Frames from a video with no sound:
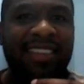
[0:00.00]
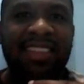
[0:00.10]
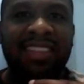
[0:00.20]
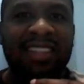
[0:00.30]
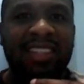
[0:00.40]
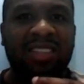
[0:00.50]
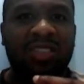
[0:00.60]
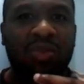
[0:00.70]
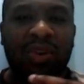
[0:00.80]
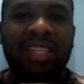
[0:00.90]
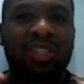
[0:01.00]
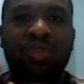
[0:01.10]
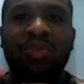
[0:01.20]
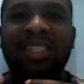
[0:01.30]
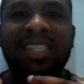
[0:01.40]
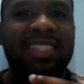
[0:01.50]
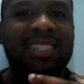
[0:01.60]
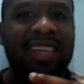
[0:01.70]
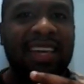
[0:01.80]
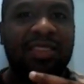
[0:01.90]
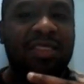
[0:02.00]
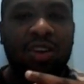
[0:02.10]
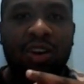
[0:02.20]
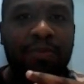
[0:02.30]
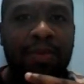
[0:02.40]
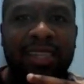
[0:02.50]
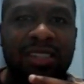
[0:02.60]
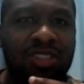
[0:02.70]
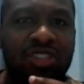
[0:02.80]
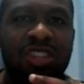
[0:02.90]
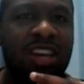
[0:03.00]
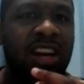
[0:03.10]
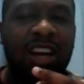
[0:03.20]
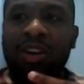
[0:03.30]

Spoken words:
they try to understand your message.